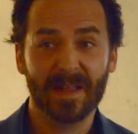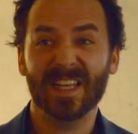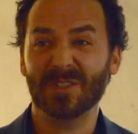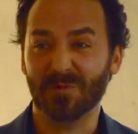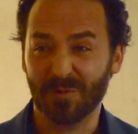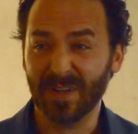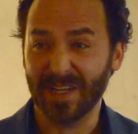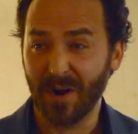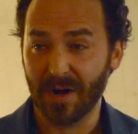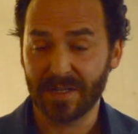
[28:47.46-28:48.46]
It's really
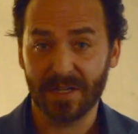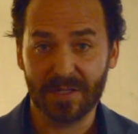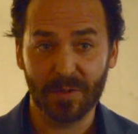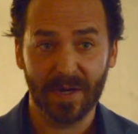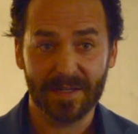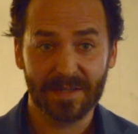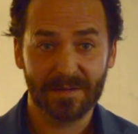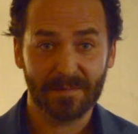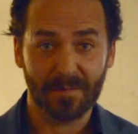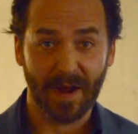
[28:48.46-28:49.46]
hard to do it,
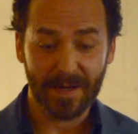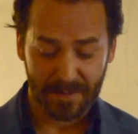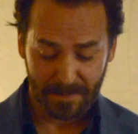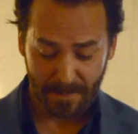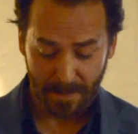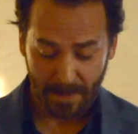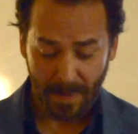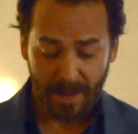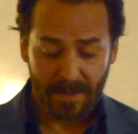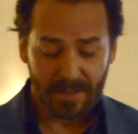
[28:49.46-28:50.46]
right?
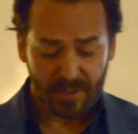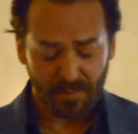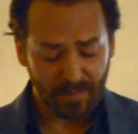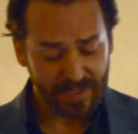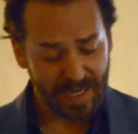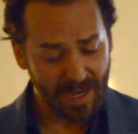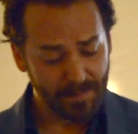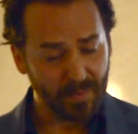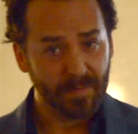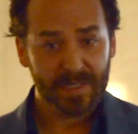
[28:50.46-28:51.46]
So for
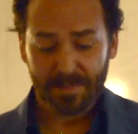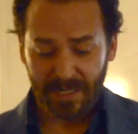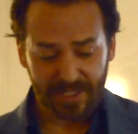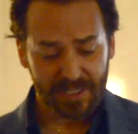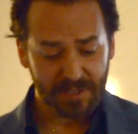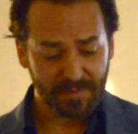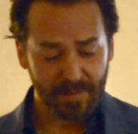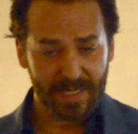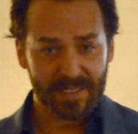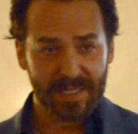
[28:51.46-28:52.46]
example, it's much easier for
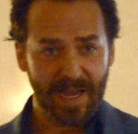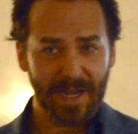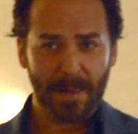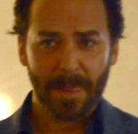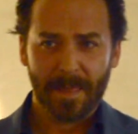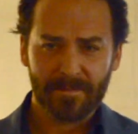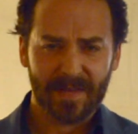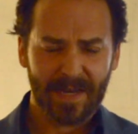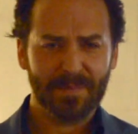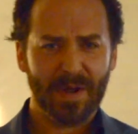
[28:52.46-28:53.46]
me to say,
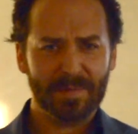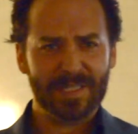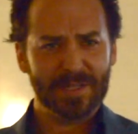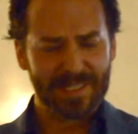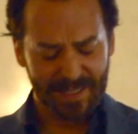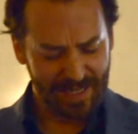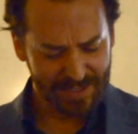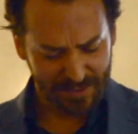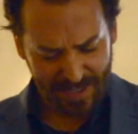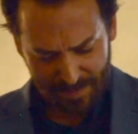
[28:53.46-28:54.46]
and I probably do this in class
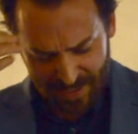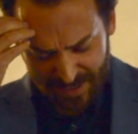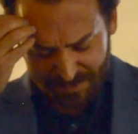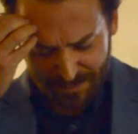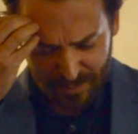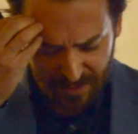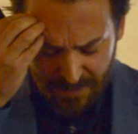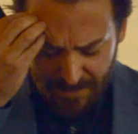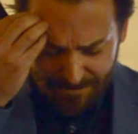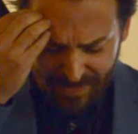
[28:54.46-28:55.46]
all the time, I like food.
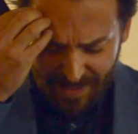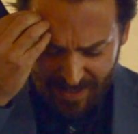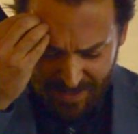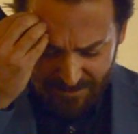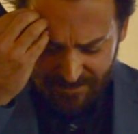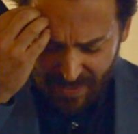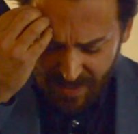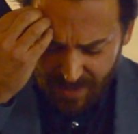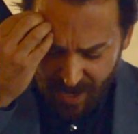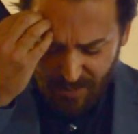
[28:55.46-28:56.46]

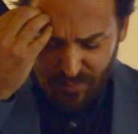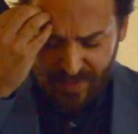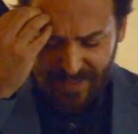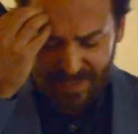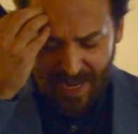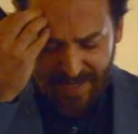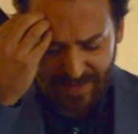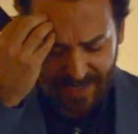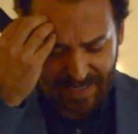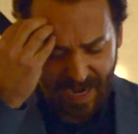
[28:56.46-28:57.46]
I really like
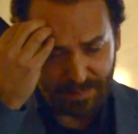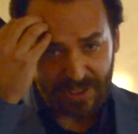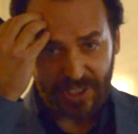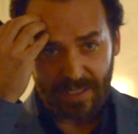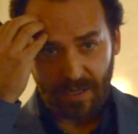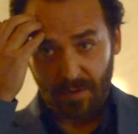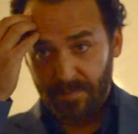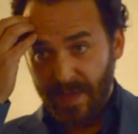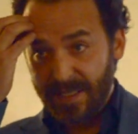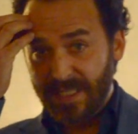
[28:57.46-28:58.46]
that cappuccino.
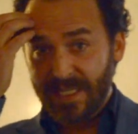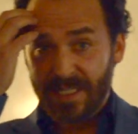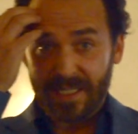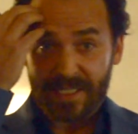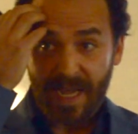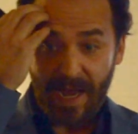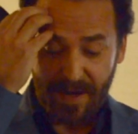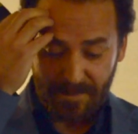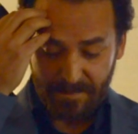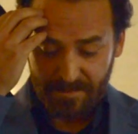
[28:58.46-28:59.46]
That's easy to
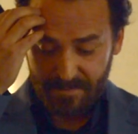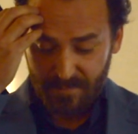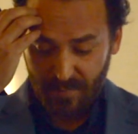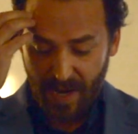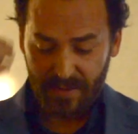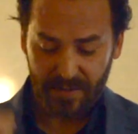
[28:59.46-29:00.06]
say, rather